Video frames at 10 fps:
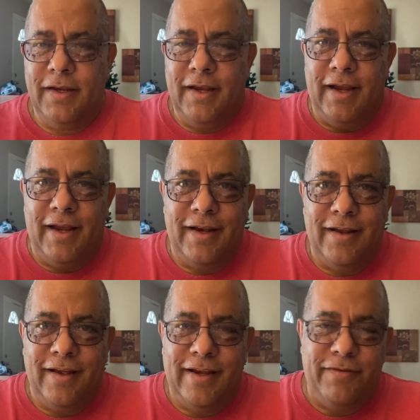
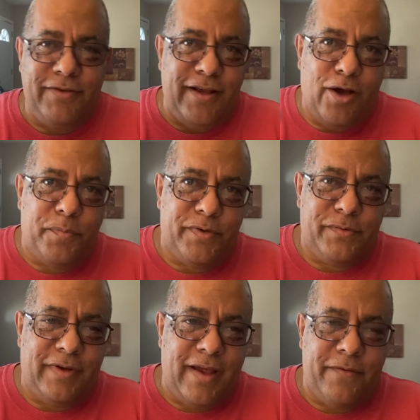And even the helpers
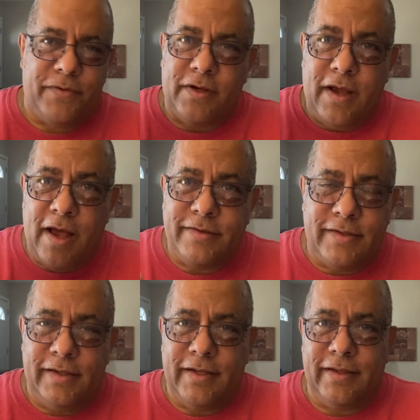we have,
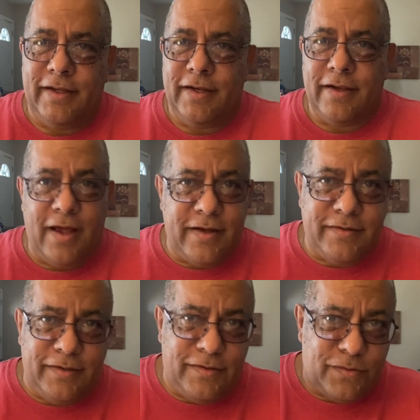constantly cleaning,
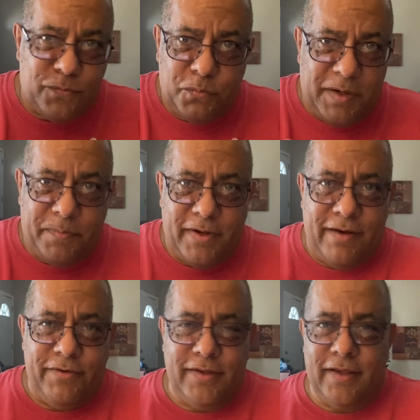constantly sweeping
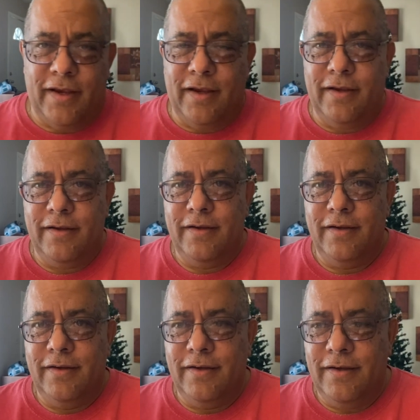everything.
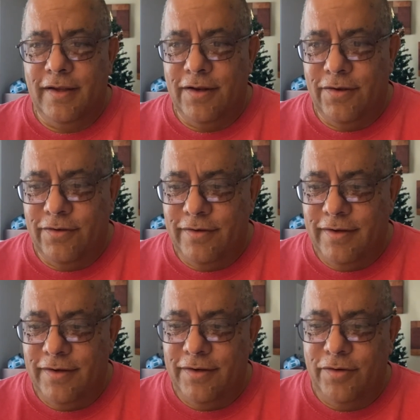You know,
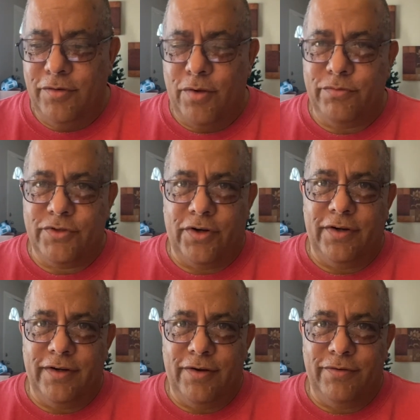no
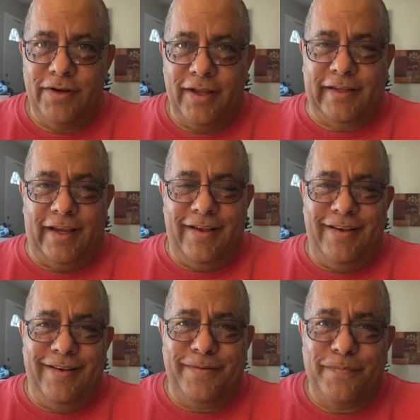dirt, no
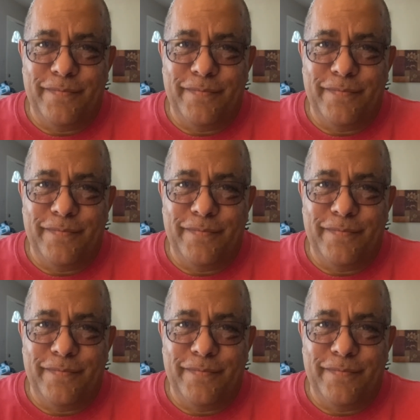nothing.